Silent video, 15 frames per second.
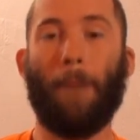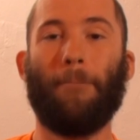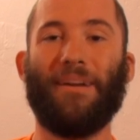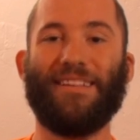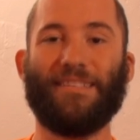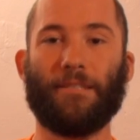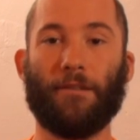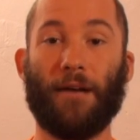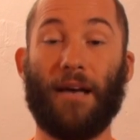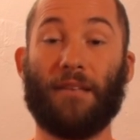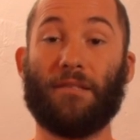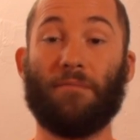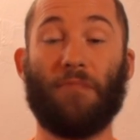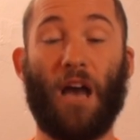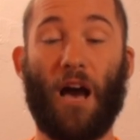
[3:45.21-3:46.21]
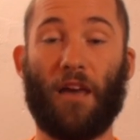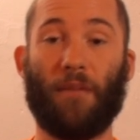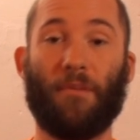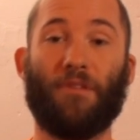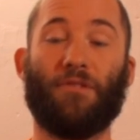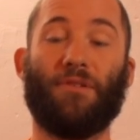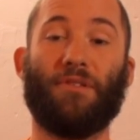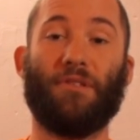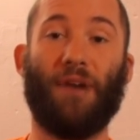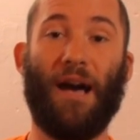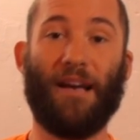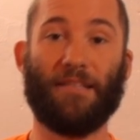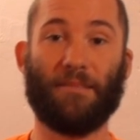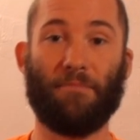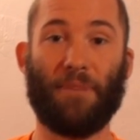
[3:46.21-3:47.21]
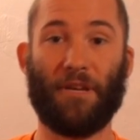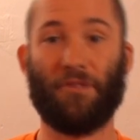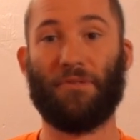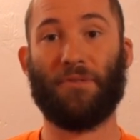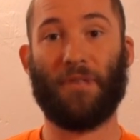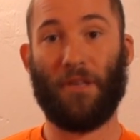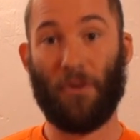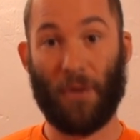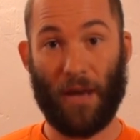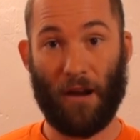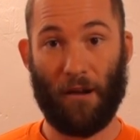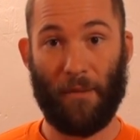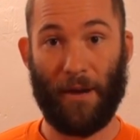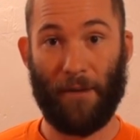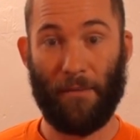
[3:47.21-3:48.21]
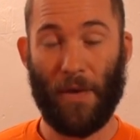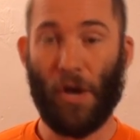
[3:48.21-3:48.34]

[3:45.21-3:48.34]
but it still has some documents or it still has some pictures that you care about.